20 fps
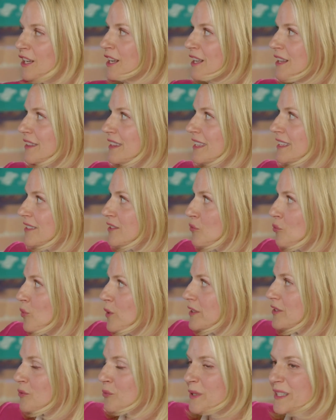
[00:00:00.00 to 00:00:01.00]
This
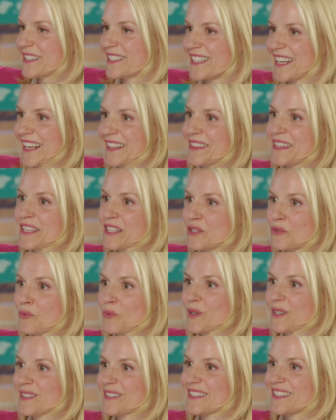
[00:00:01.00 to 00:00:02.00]
was Wednesday. This
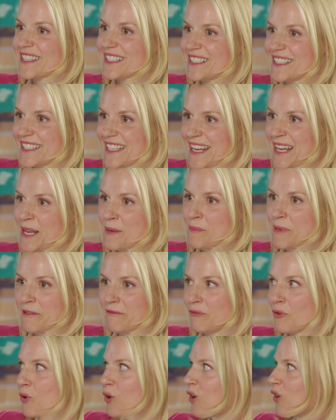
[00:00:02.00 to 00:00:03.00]
was the day
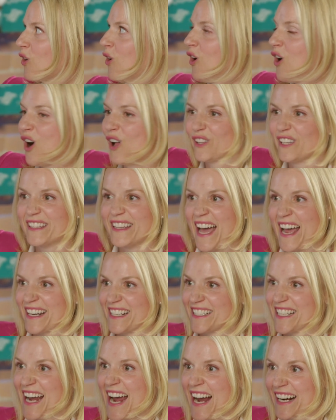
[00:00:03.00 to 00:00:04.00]
before all of that
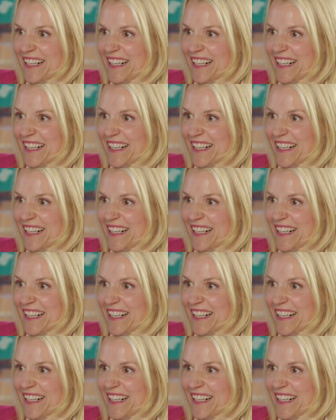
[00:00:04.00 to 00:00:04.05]
attack